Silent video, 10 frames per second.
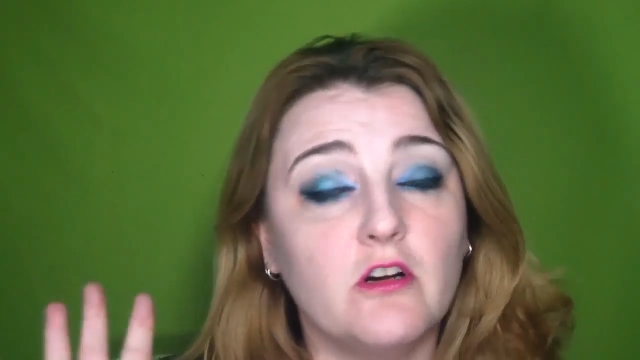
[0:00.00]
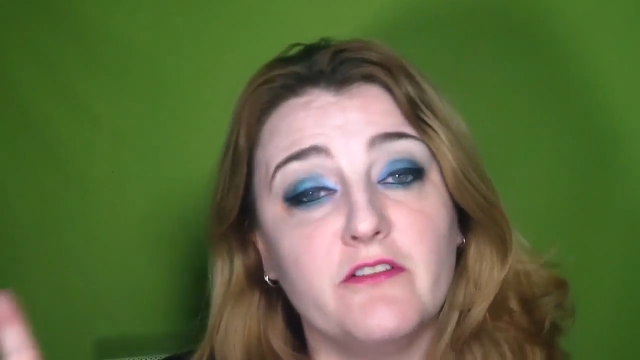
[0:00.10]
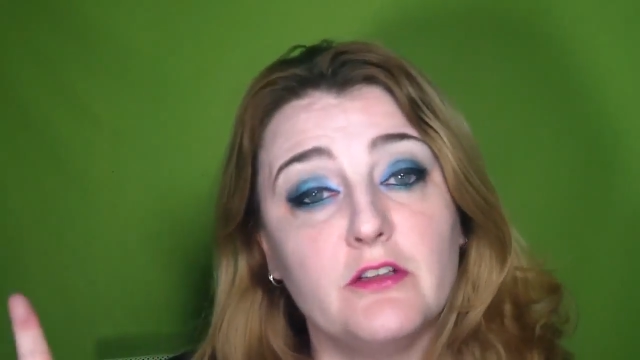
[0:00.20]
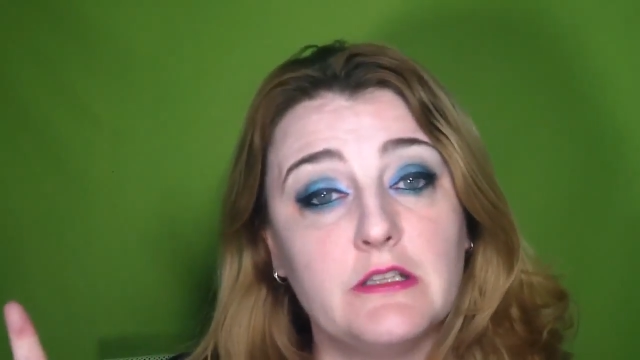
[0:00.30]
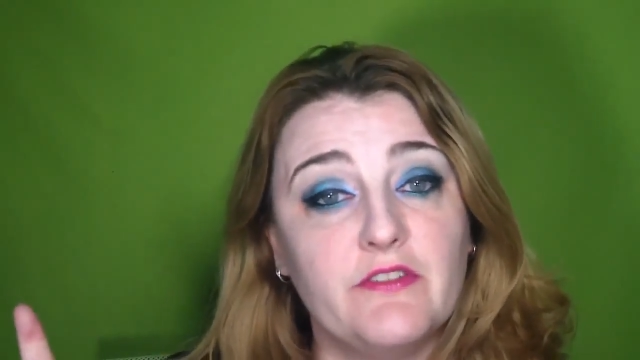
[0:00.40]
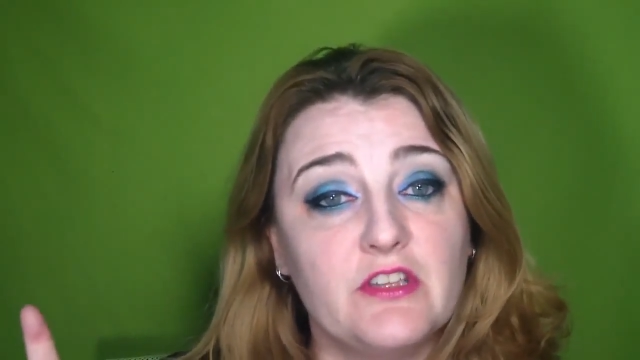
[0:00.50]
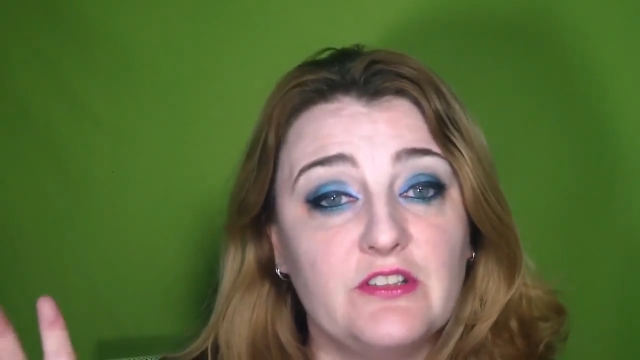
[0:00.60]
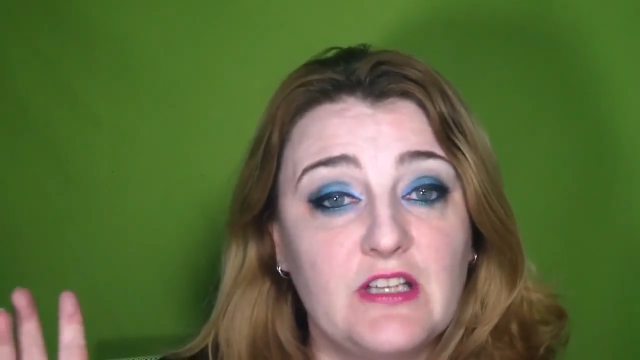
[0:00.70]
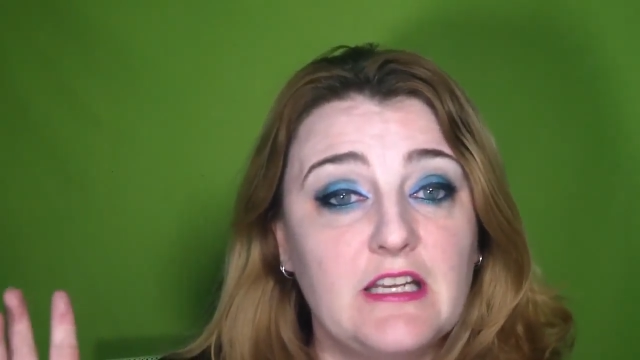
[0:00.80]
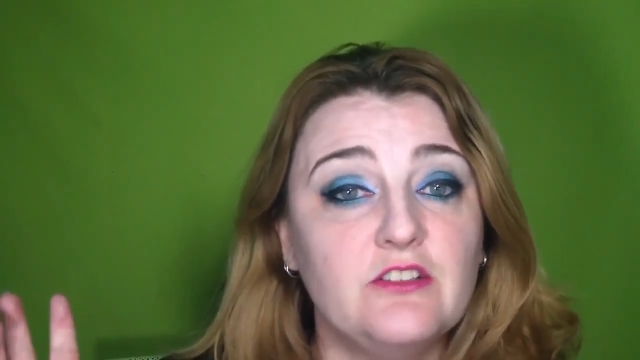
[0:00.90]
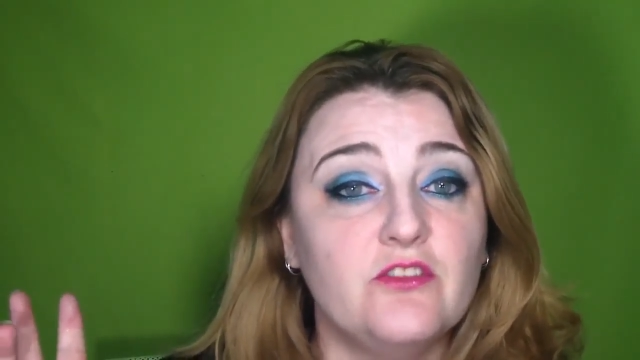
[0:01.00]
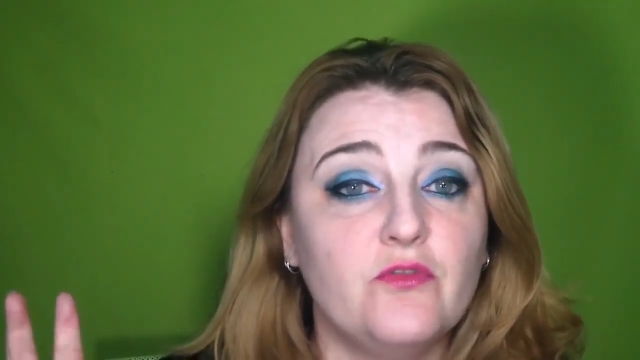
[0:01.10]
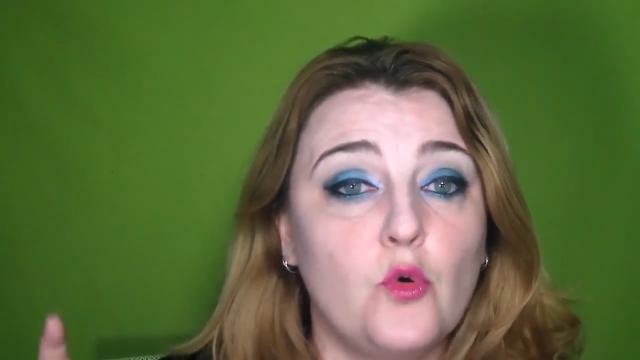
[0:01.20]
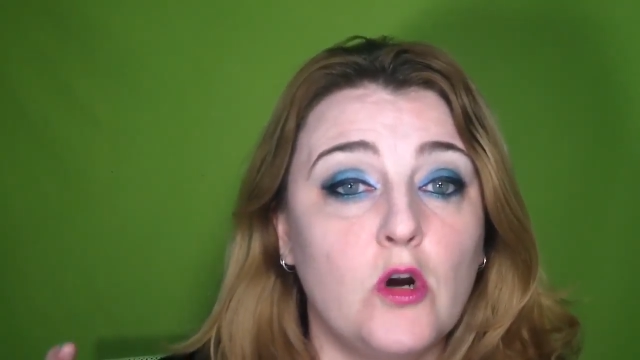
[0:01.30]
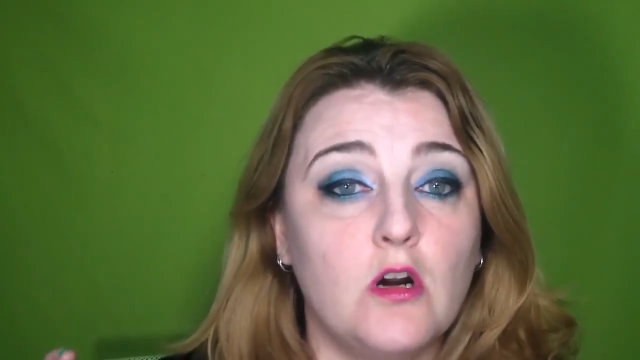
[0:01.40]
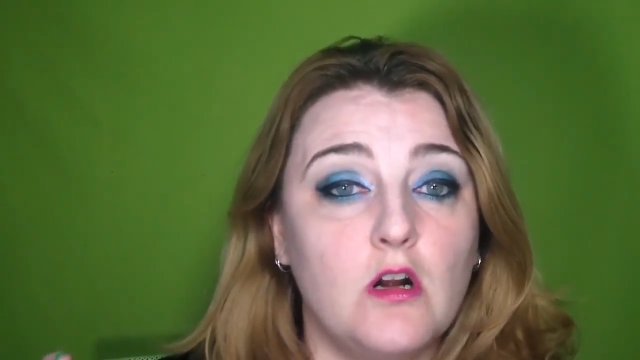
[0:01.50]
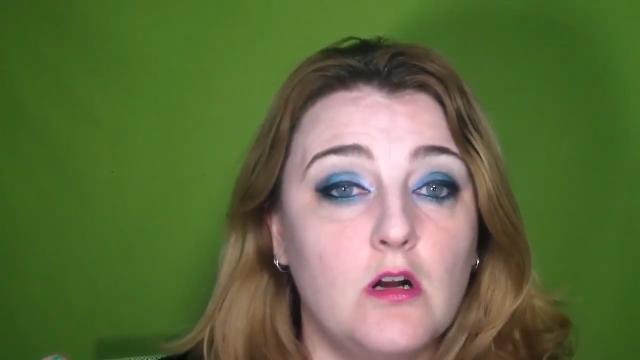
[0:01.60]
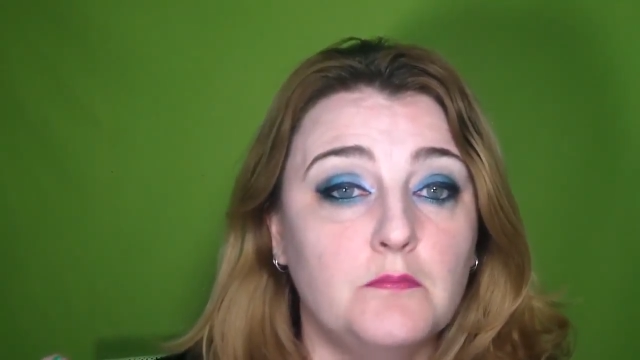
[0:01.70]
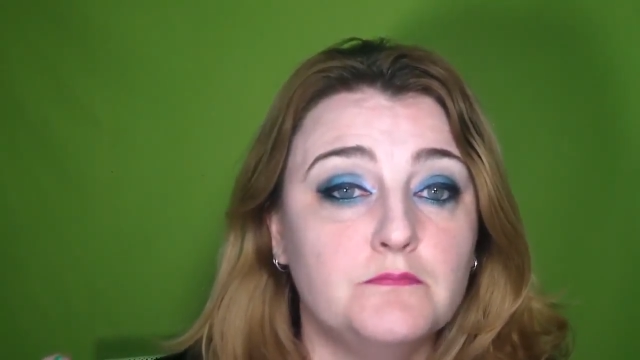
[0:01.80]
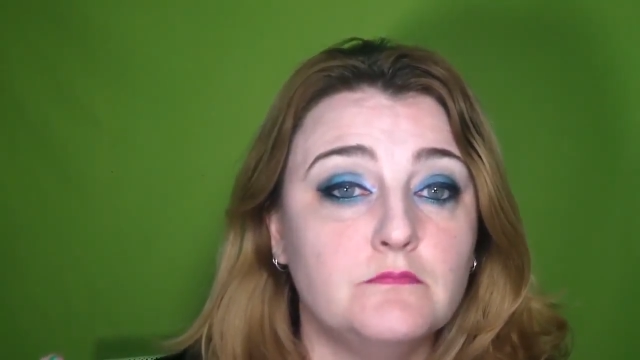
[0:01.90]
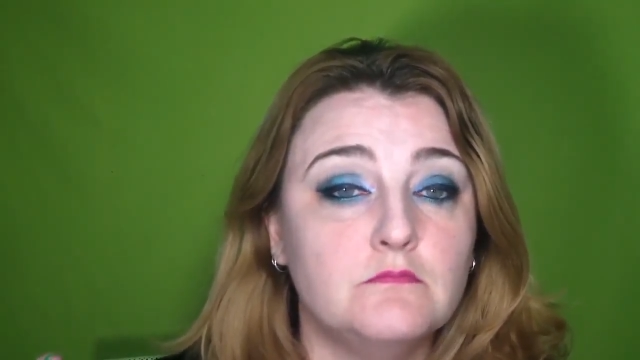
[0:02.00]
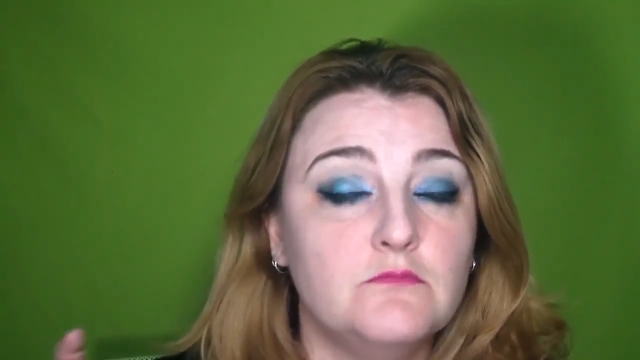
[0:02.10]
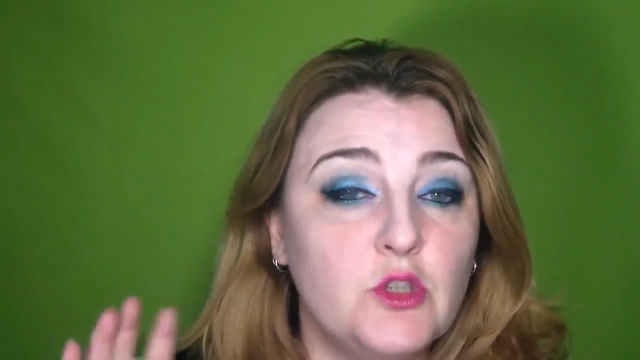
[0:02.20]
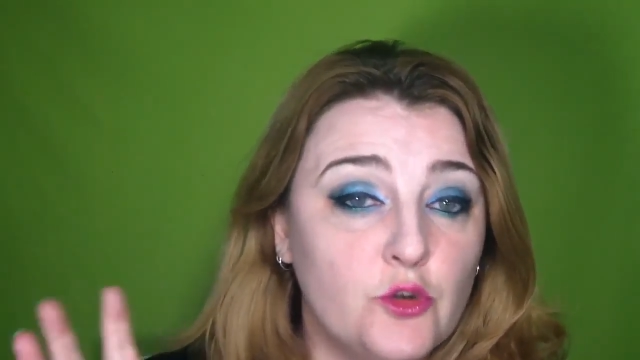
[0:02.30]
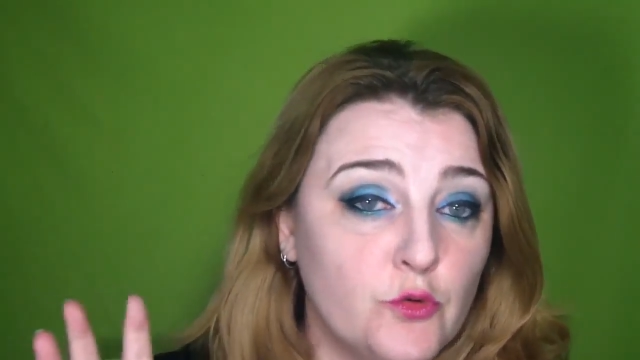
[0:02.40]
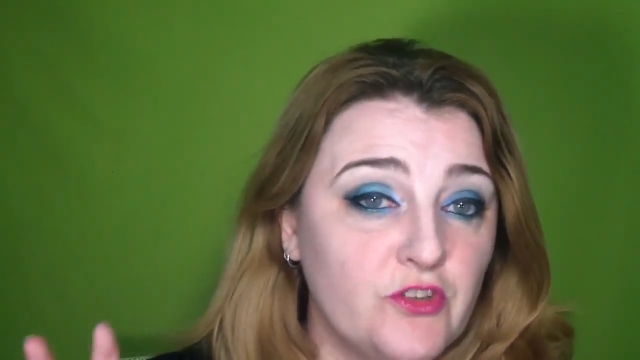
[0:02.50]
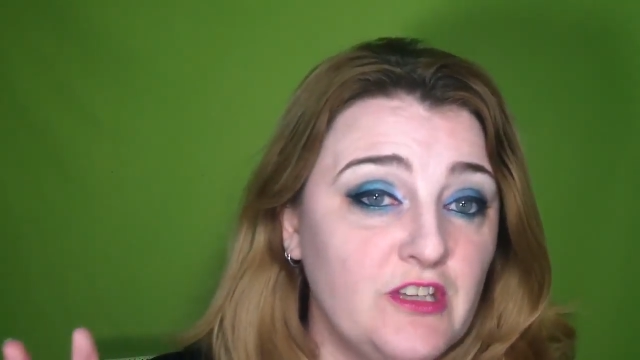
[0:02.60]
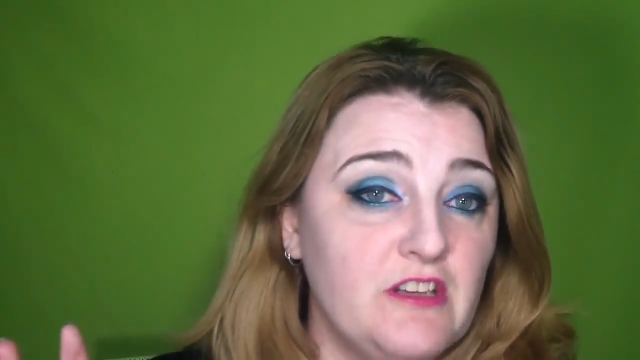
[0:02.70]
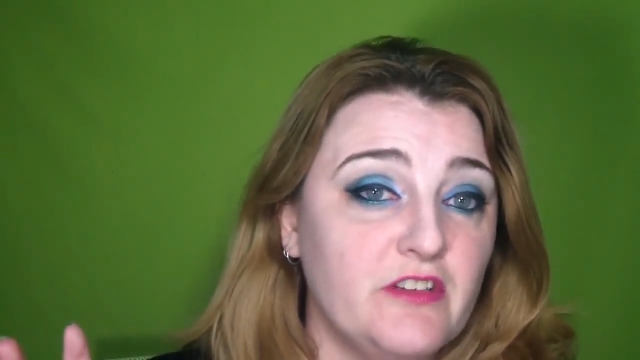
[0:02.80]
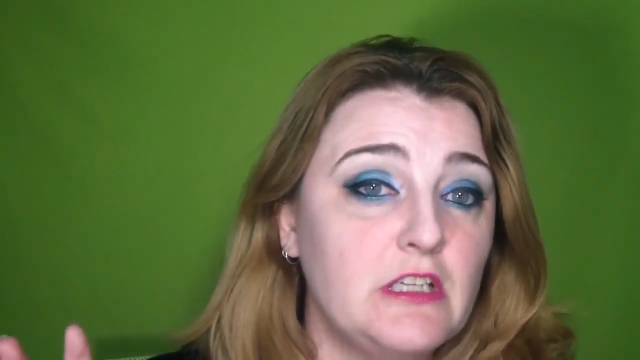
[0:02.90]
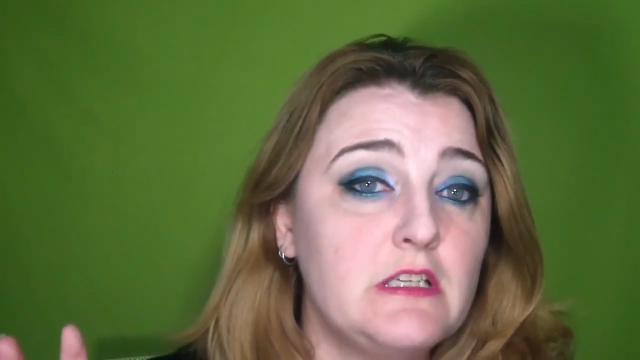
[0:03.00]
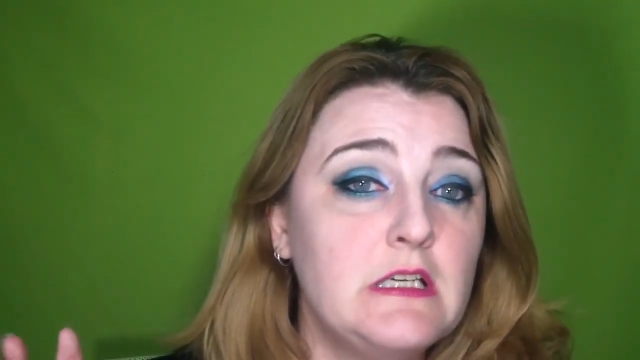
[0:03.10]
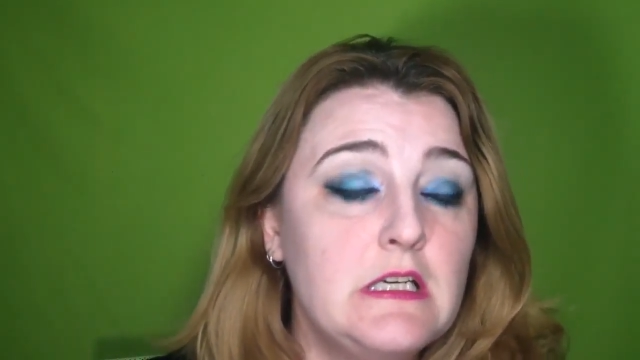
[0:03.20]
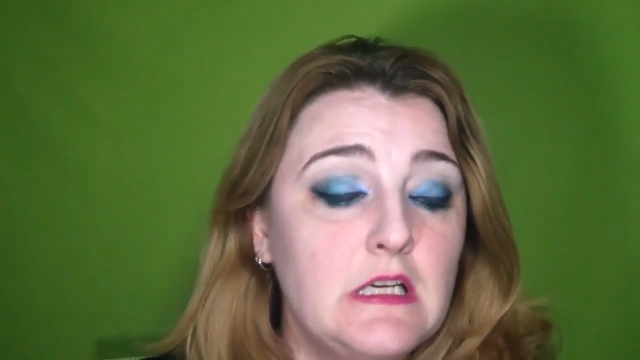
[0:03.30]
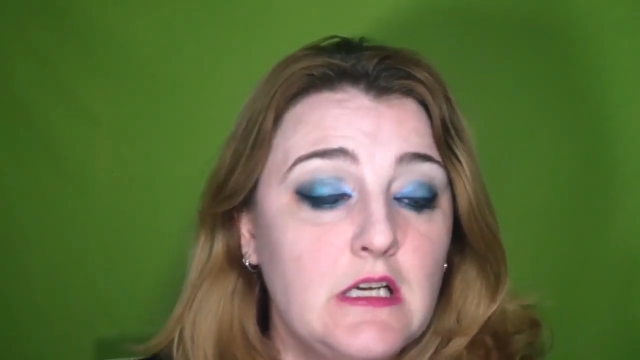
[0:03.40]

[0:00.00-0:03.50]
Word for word: longer if you live in the States for um, you to receive it.